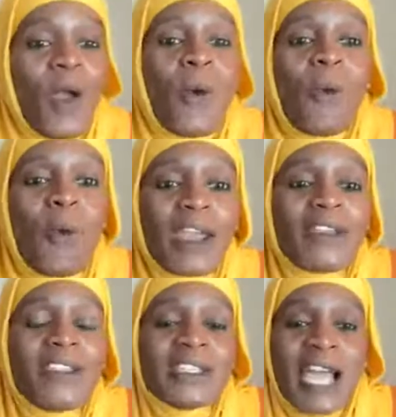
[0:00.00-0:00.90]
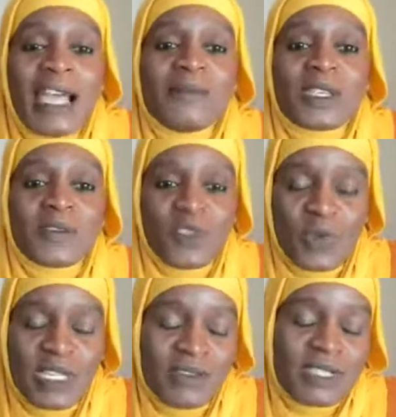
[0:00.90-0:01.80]
what are the types of
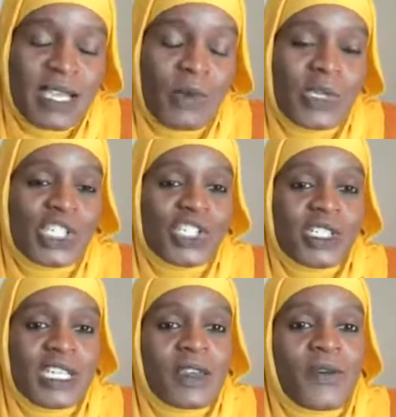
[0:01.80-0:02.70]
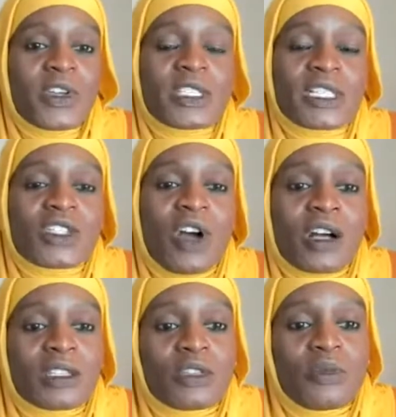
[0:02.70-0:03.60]
sweeteners that we should eat? First, let's
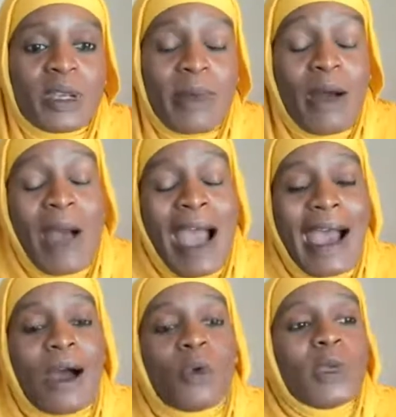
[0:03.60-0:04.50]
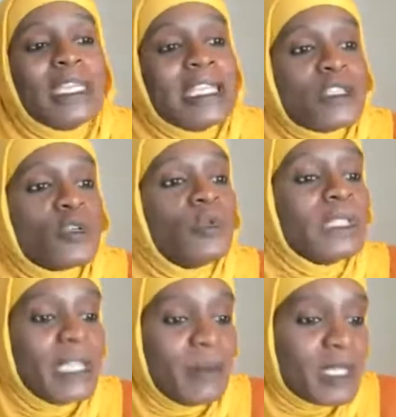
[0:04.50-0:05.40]
talk a little bit about how we need to
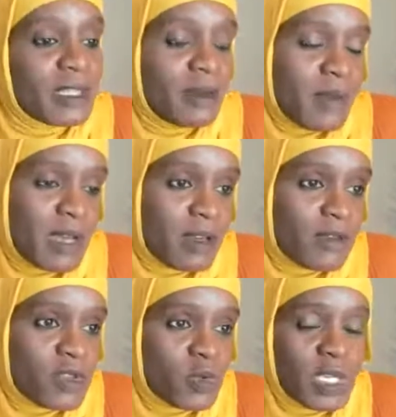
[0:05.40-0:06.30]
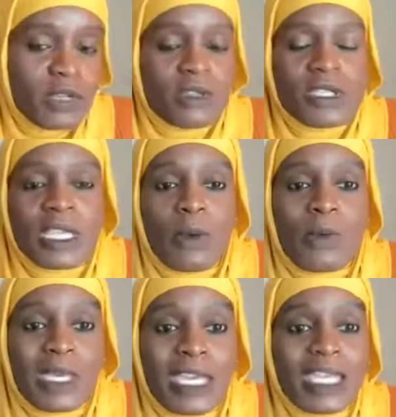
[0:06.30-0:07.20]
limit the amount of sweeteners that
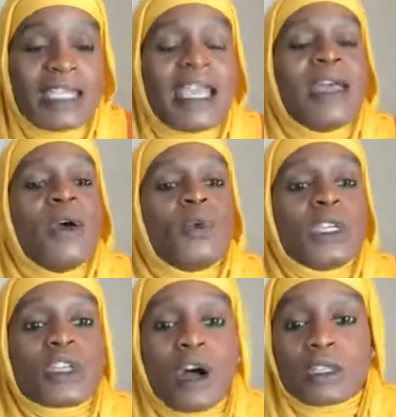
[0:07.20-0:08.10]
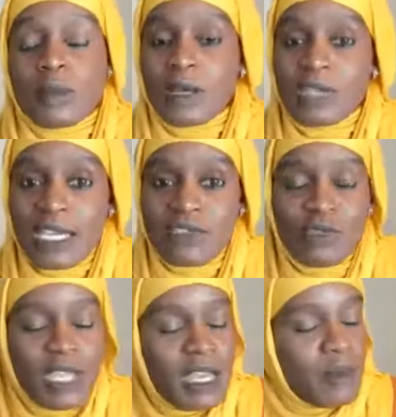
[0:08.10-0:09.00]
we eat. We talked about
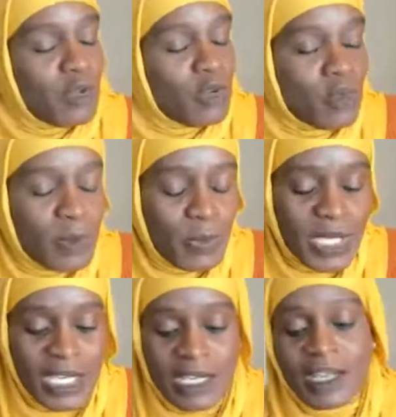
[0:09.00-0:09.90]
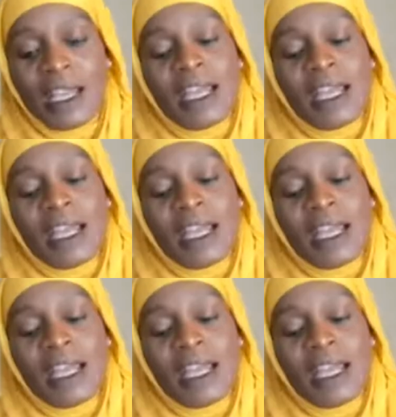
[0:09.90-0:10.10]
yesterday, and I'm going to repeat